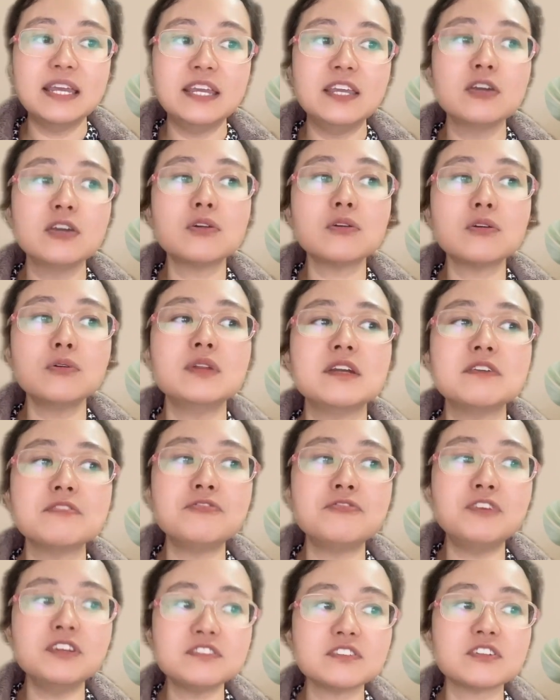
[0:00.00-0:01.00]
including
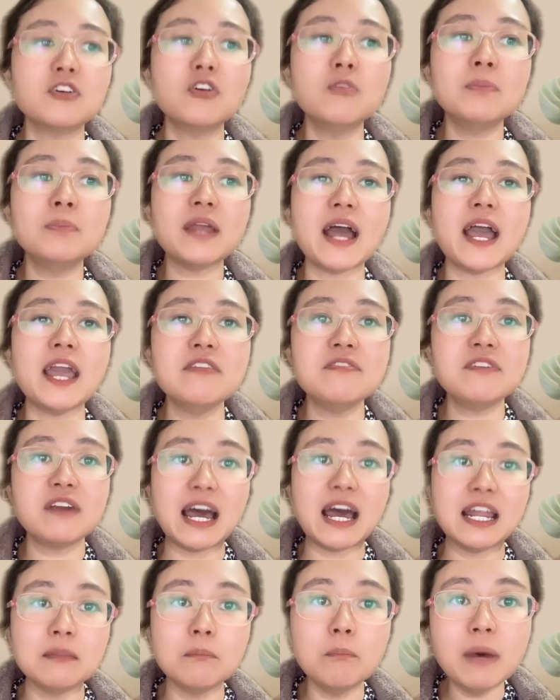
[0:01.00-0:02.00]
physical behavior
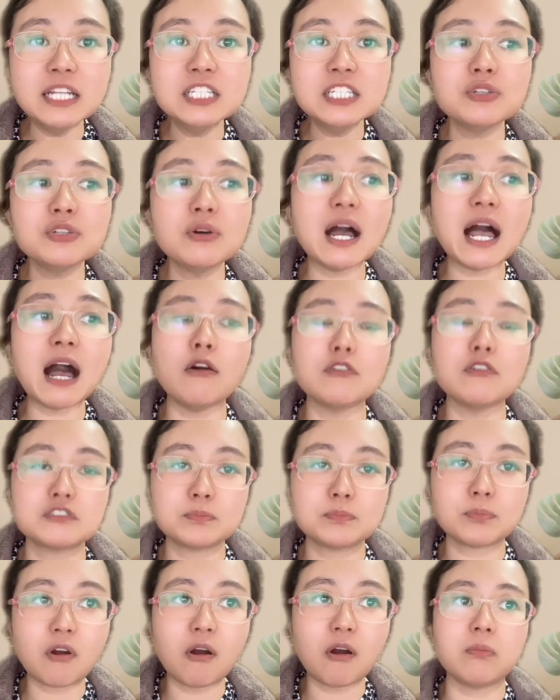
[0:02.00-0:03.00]
and mental
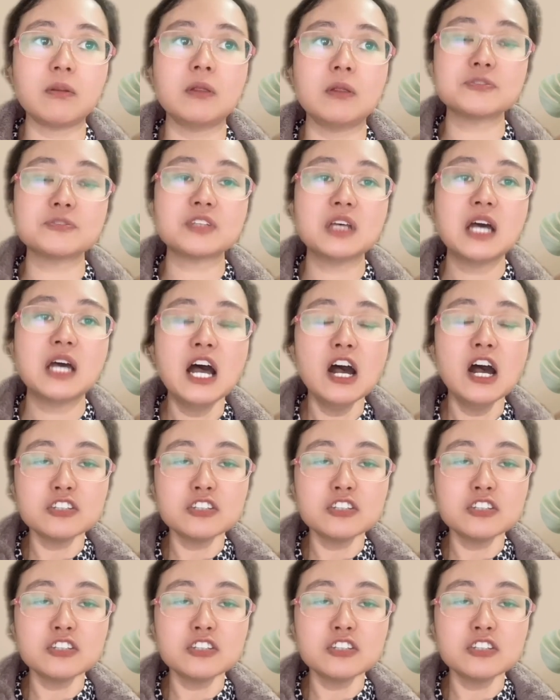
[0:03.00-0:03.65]
health problems.